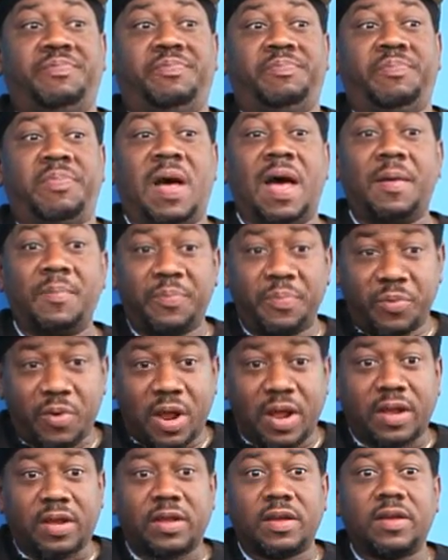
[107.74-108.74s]
Bob
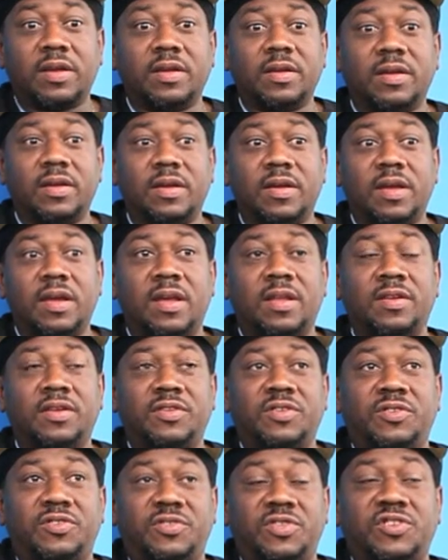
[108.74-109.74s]
Breck and the
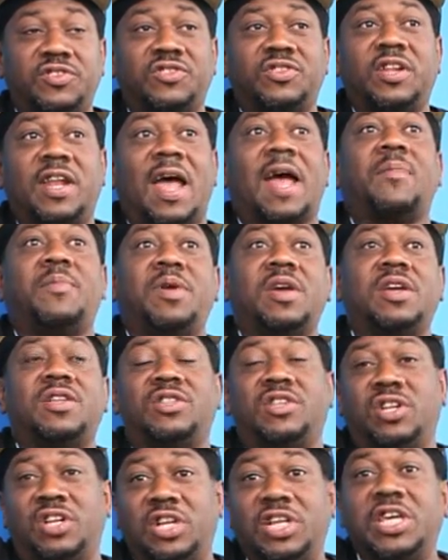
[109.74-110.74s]
decision that I made
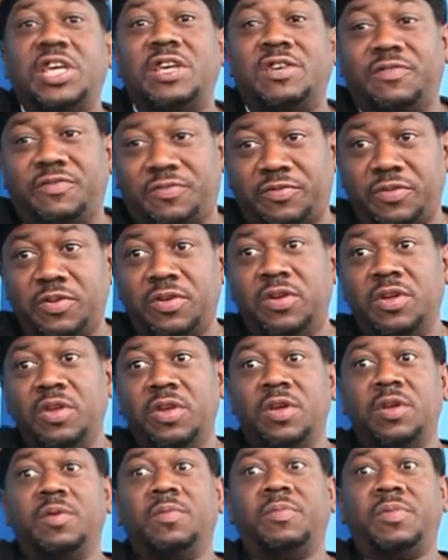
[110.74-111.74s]
to leave
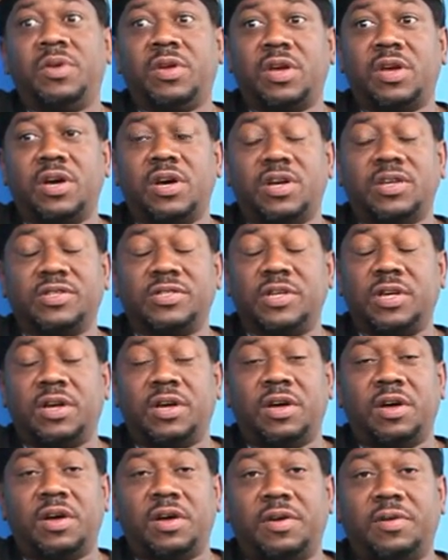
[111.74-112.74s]
because
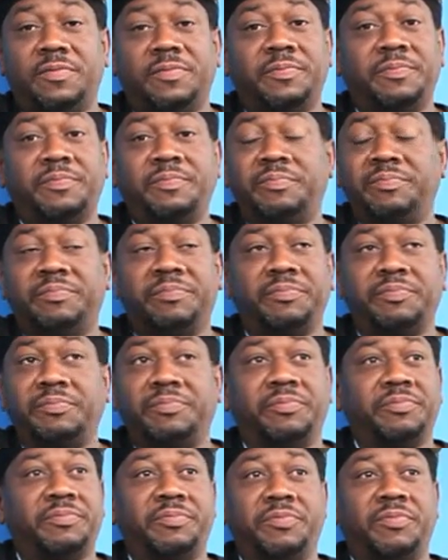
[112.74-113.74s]
the
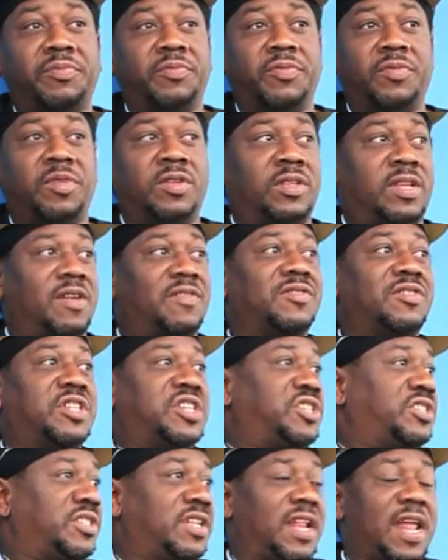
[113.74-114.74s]

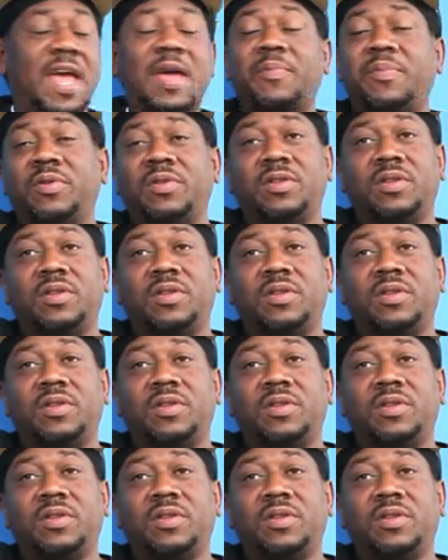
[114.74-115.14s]
devastation that happened